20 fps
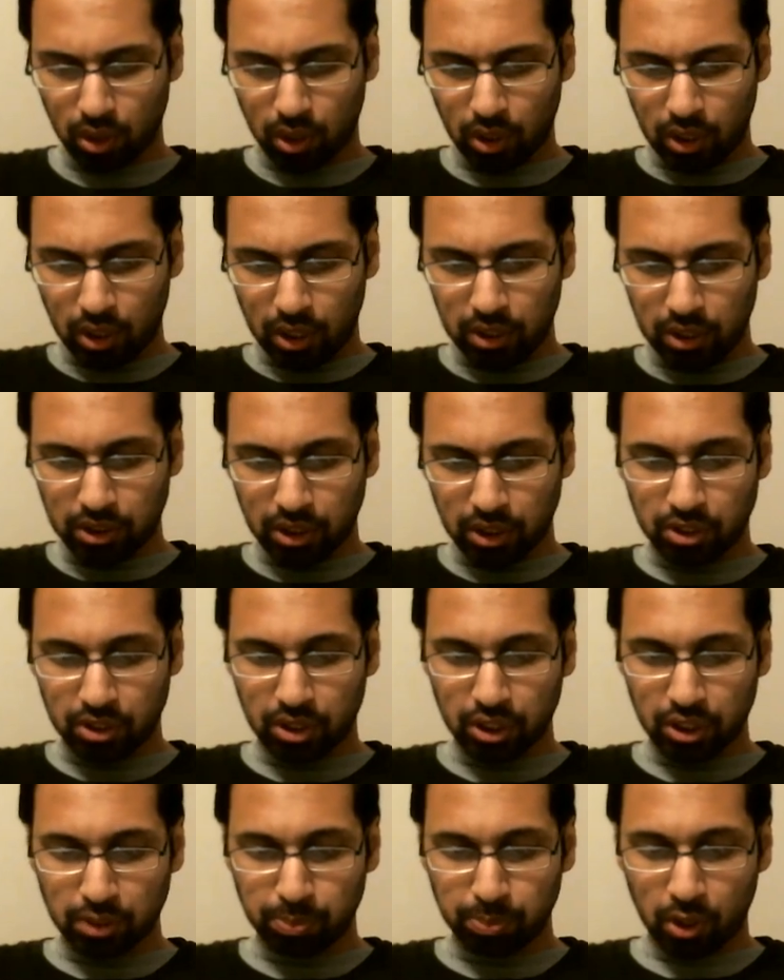He says,
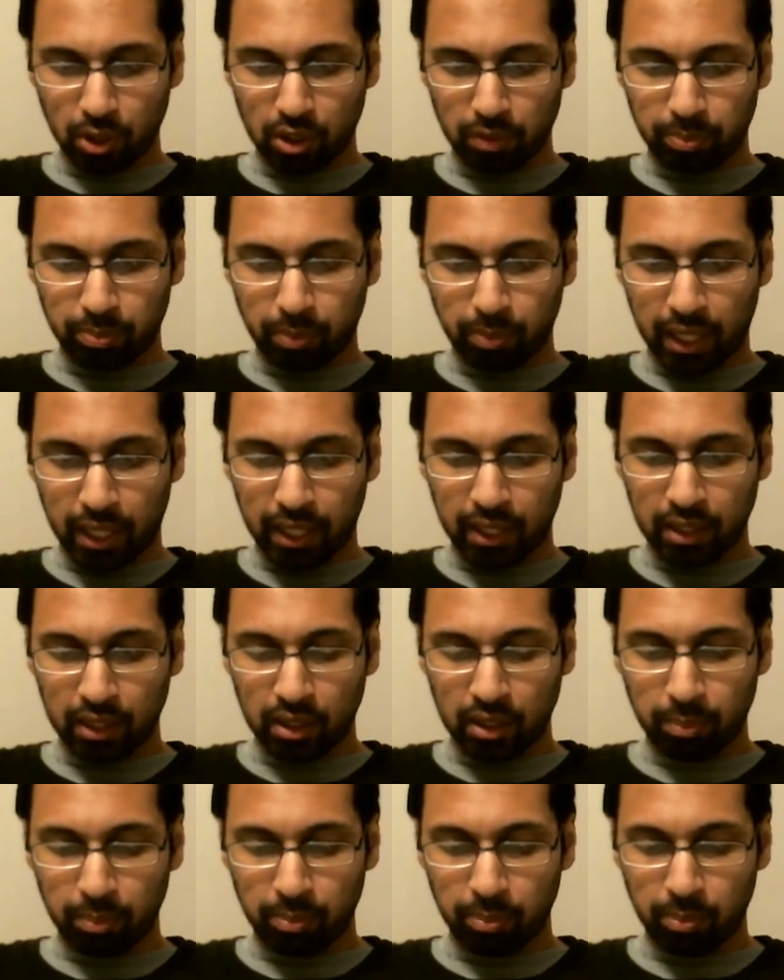this book of mine
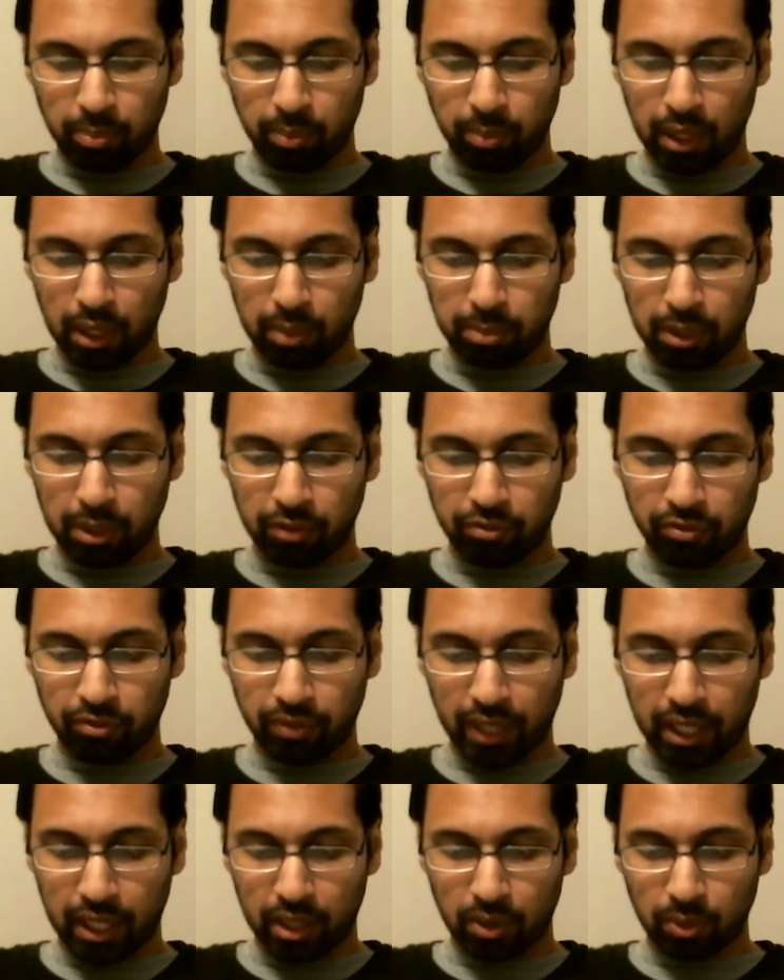may be
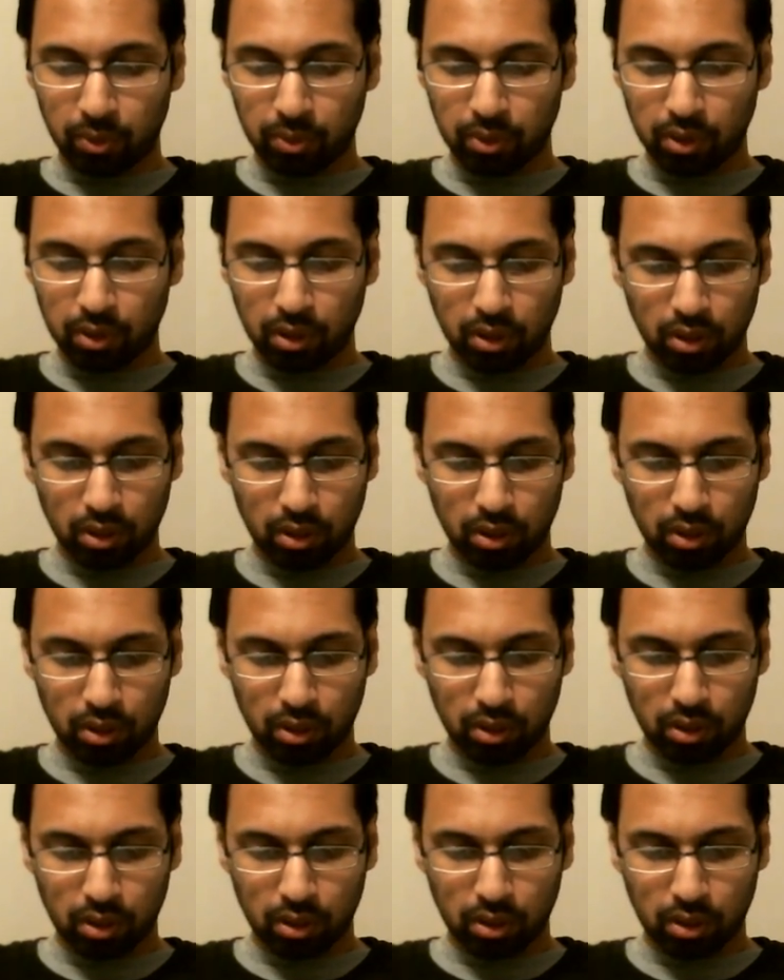found
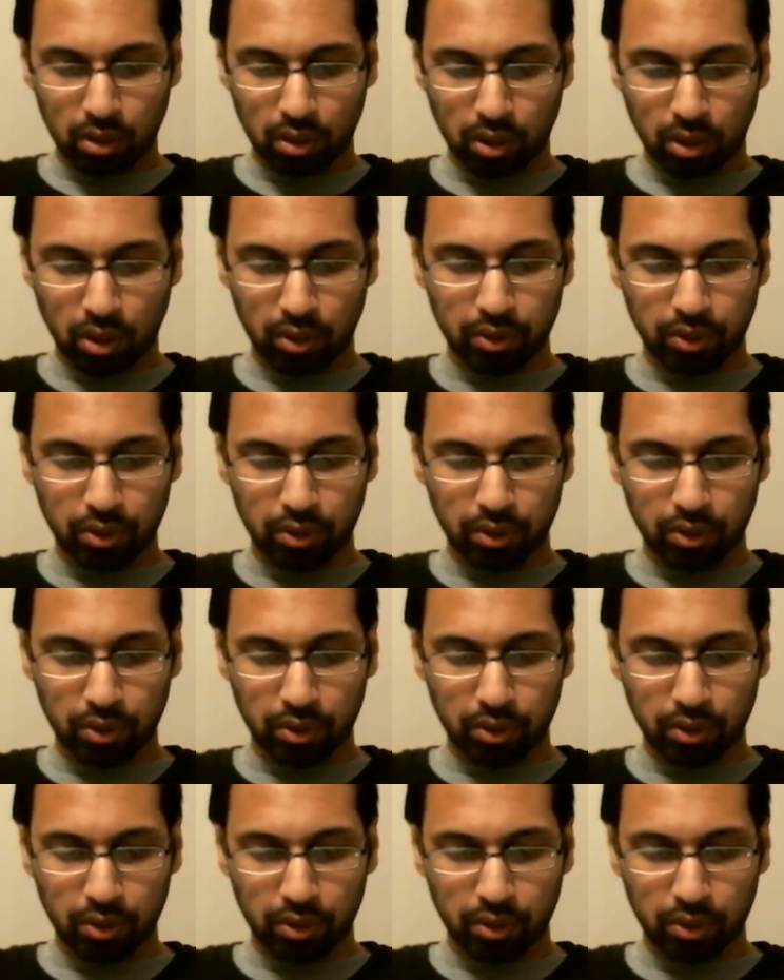to